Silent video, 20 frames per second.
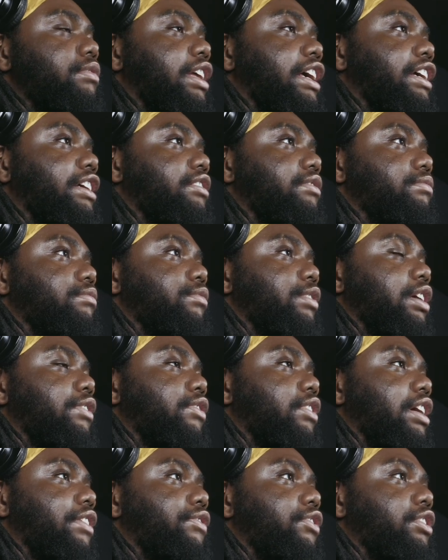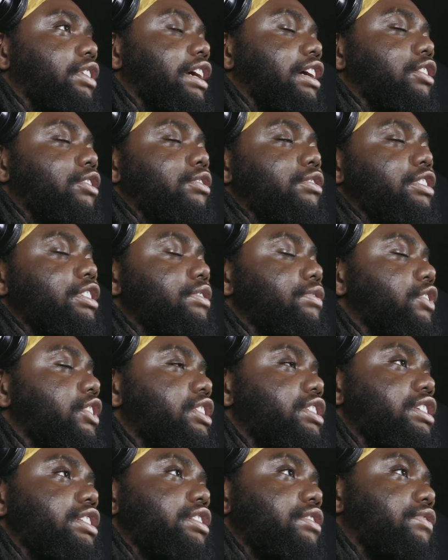like whenever I feel like, oh, this
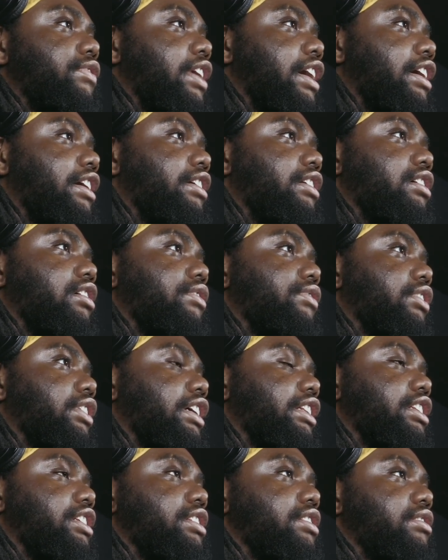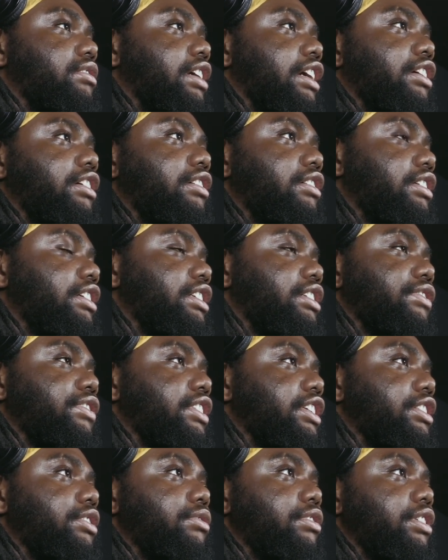verse isn't fire enough, or like this like hook isn't
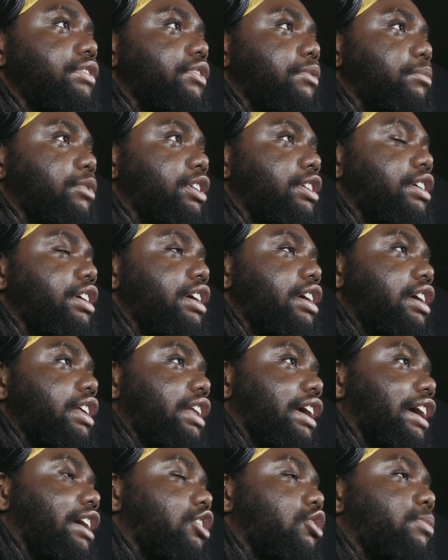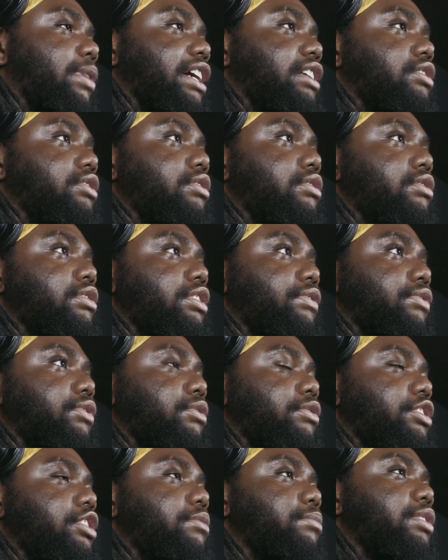really doing it for me, like, I go back to those
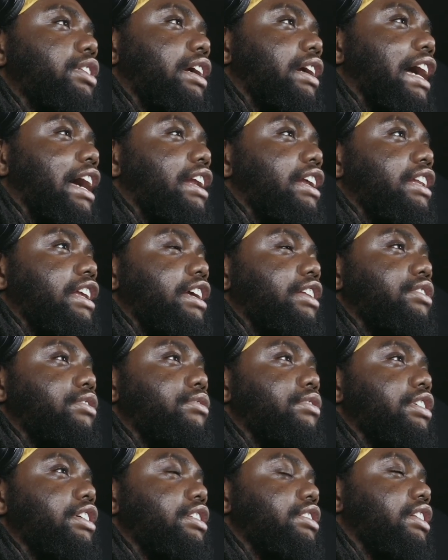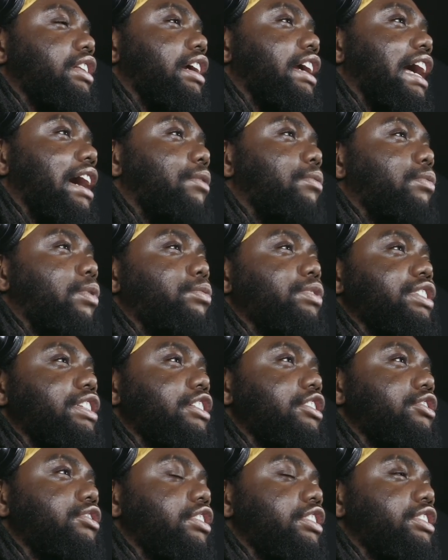influences and be like, how did they do this, or like what was
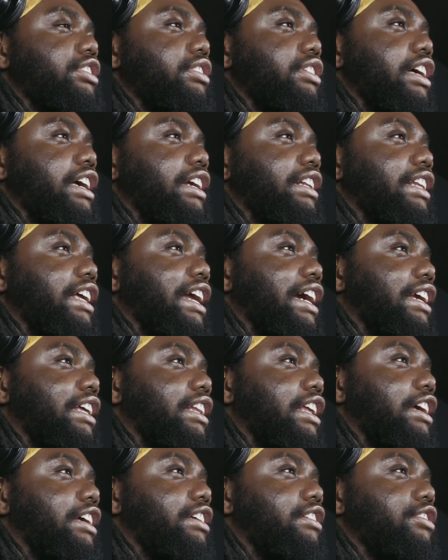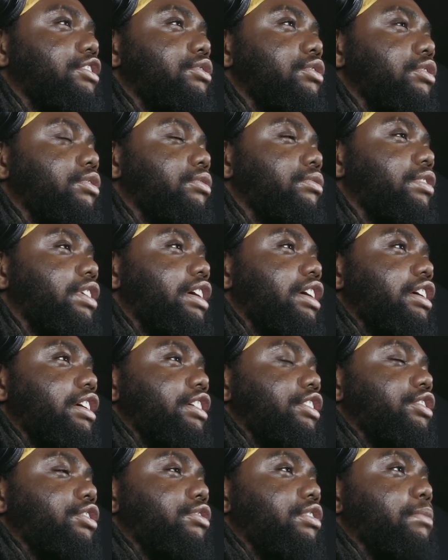their structure like that I can like, you know,
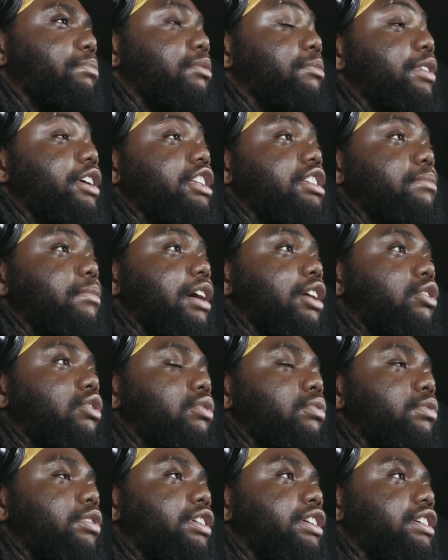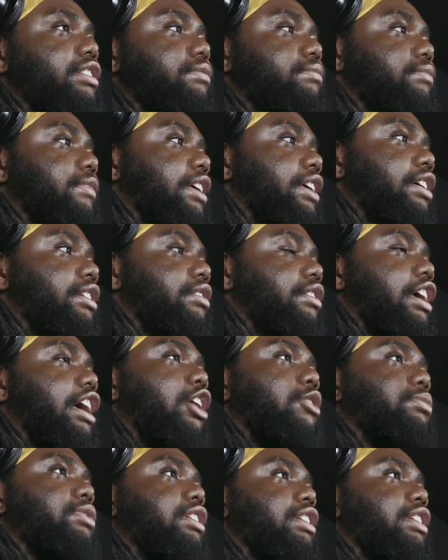implement into my own work, and it helps a